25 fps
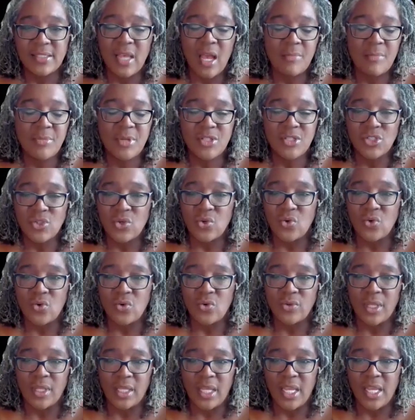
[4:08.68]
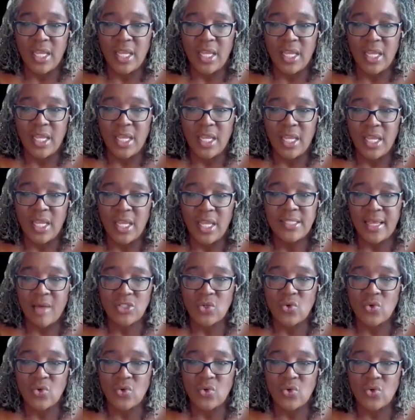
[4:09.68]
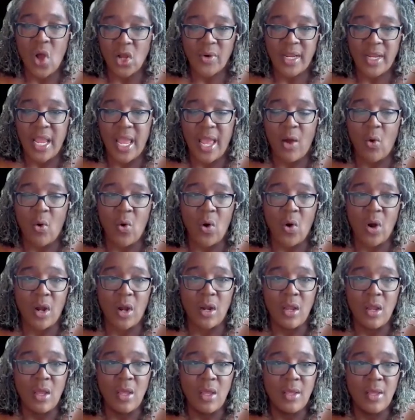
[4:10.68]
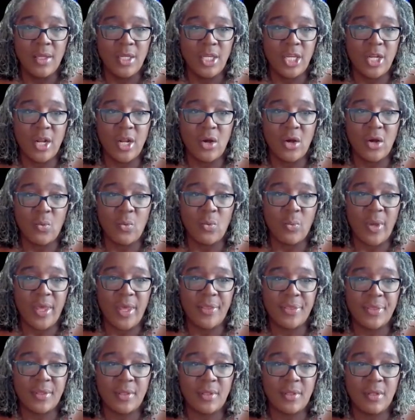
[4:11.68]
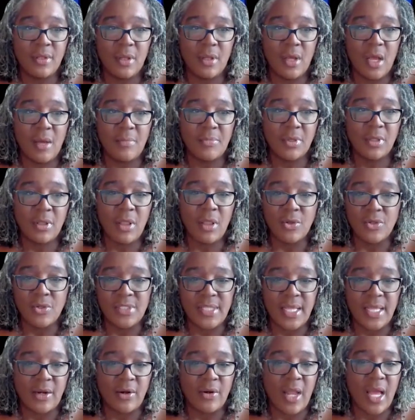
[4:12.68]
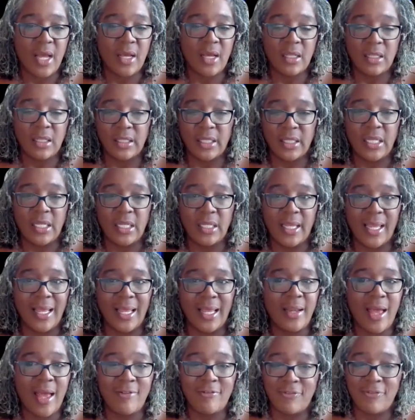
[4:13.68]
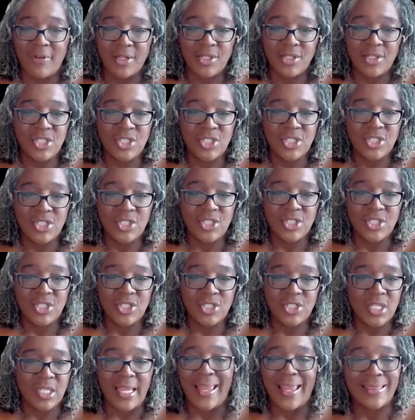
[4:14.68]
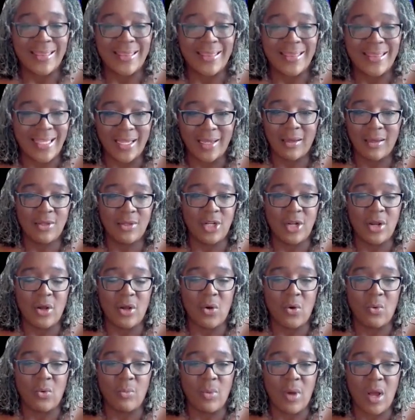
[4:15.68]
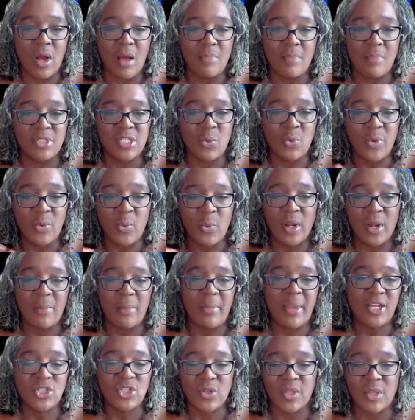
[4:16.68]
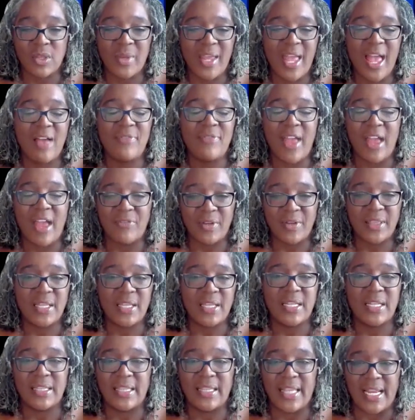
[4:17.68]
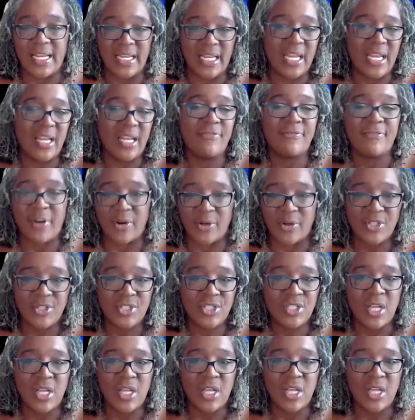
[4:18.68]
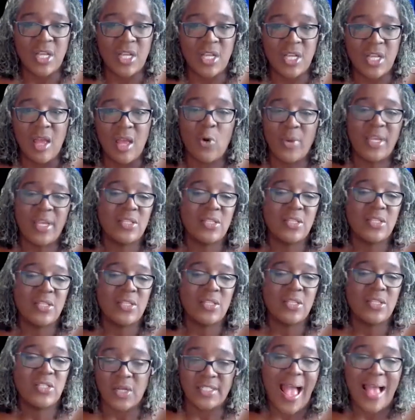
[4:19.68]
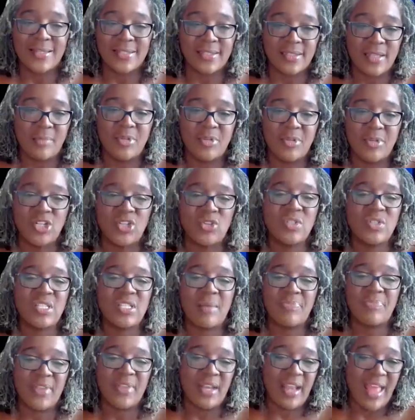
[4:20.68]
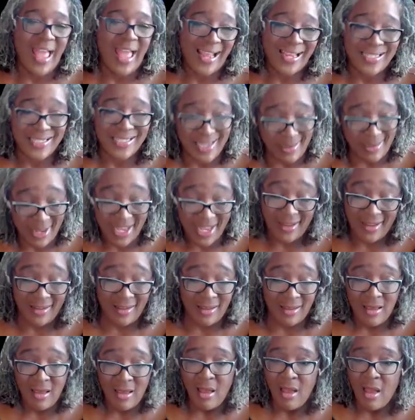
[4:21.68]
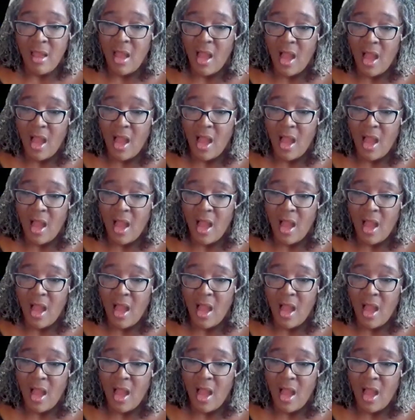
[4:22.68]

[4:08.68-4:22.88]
Kids that come to school hungry or, with clothes that are not clean cannot function. They can't think, so we want to make sure that we have everything that they need first before we can start to ask them to do something academic.